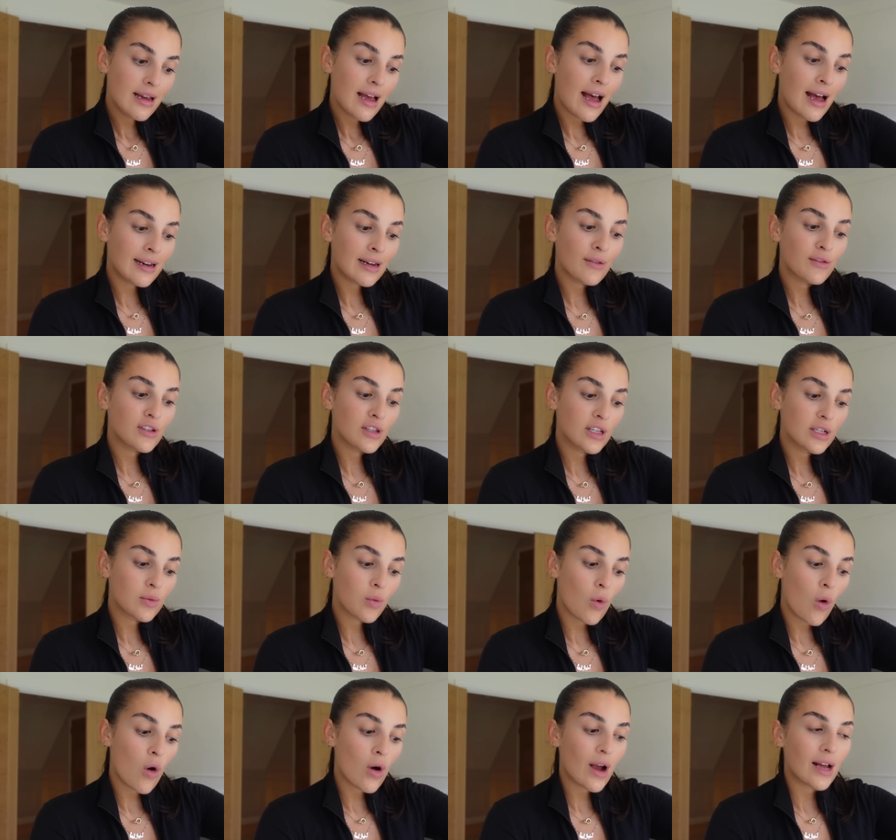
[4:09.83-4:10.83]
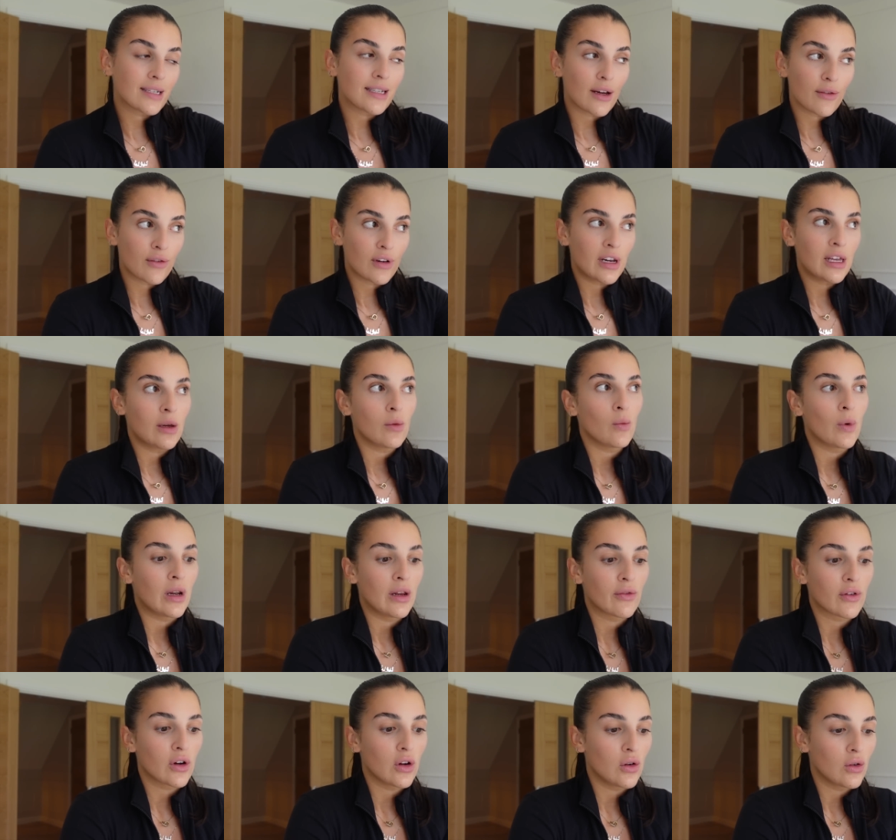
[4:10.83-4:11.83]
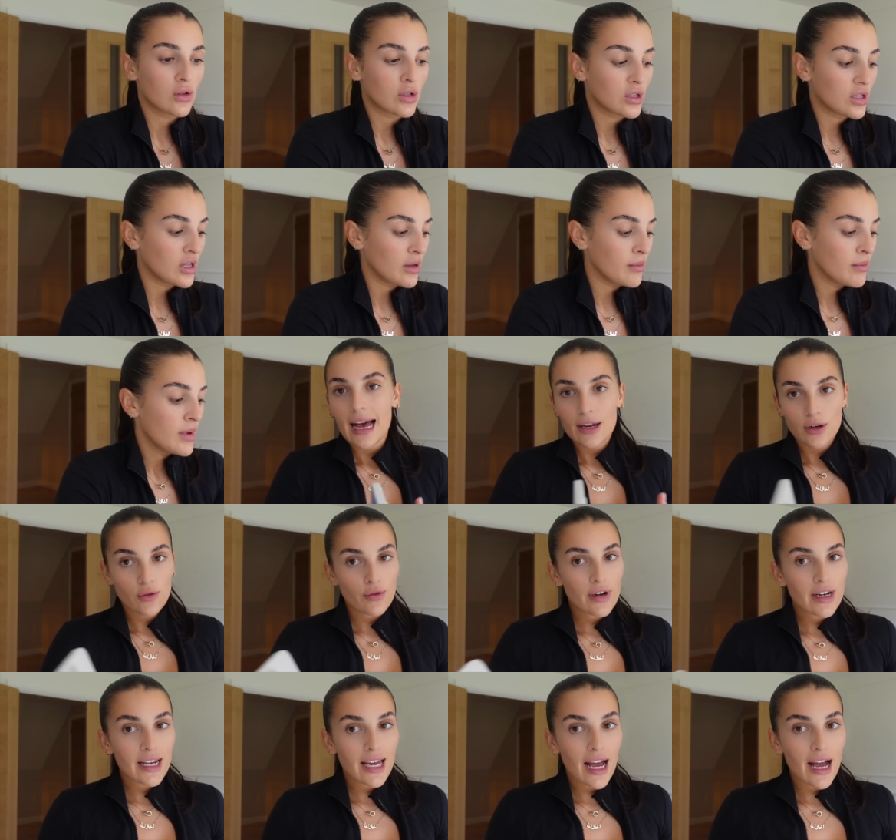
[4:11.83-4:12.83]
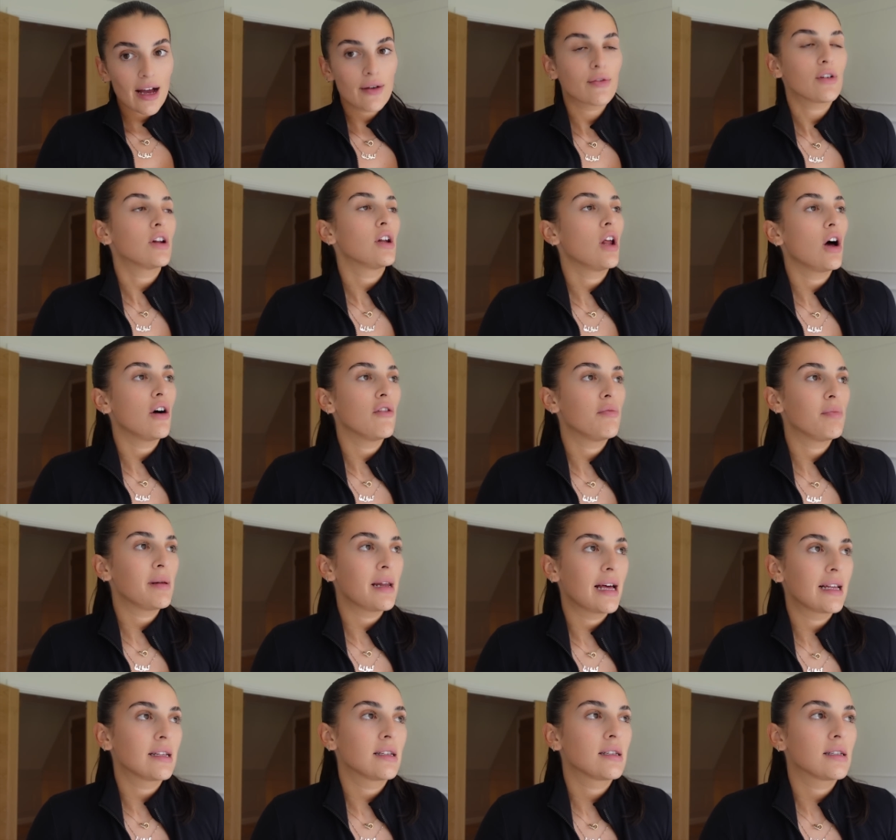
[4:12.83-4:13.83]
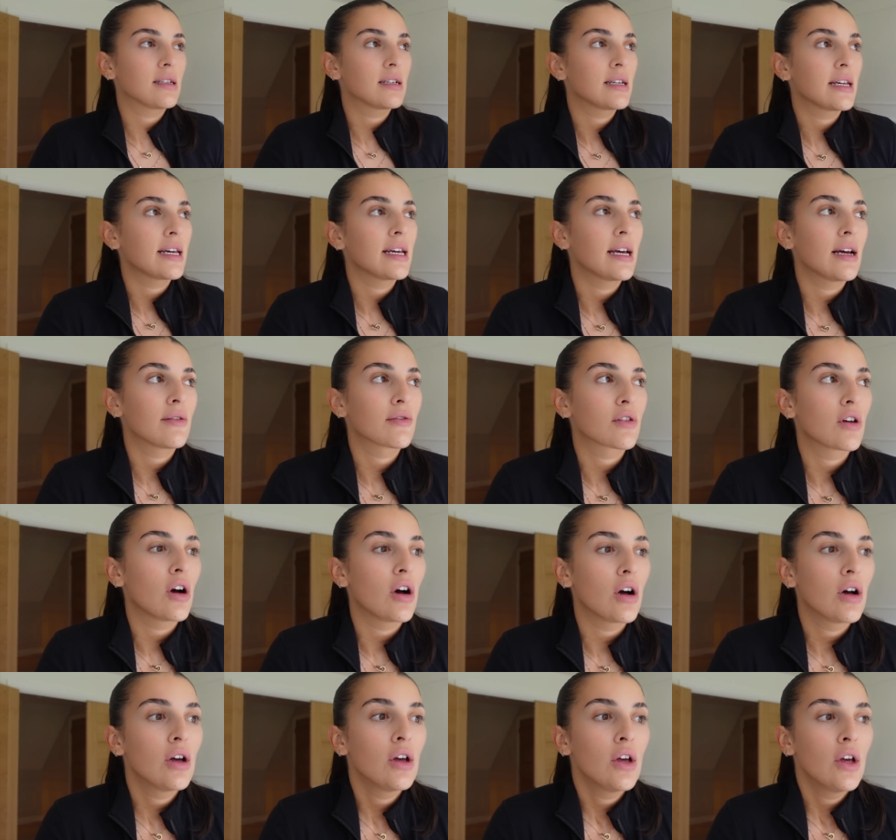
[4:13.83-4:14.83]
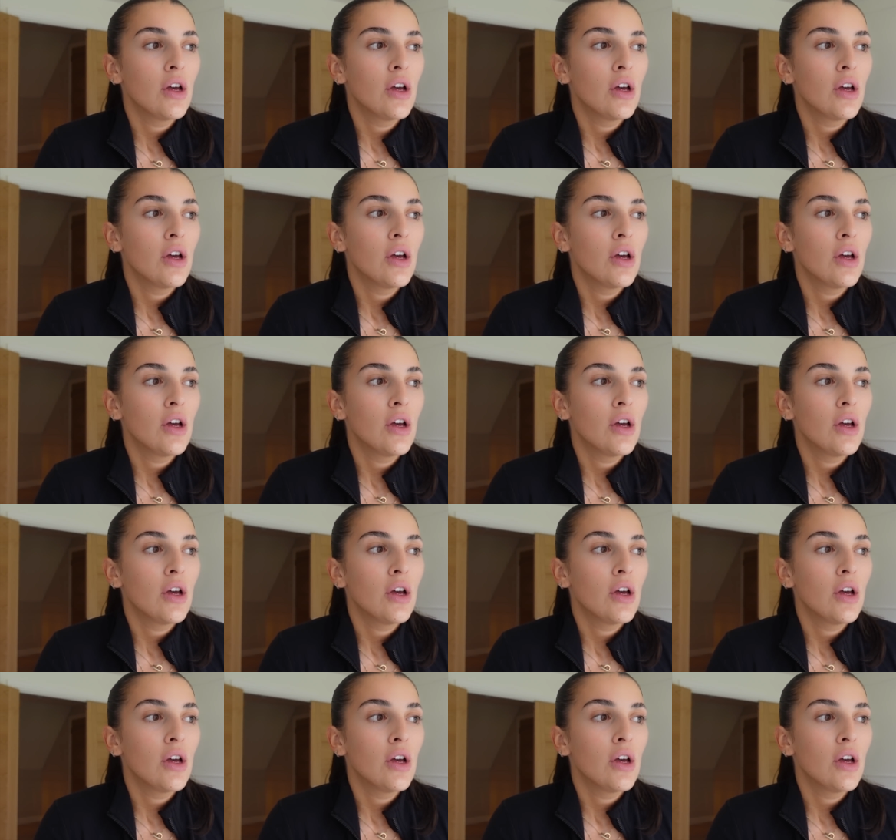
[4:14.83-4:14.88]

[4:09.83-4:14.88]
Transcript: And after this walk, I definitely will have closed them. I don't really have a lot of plans today. I've got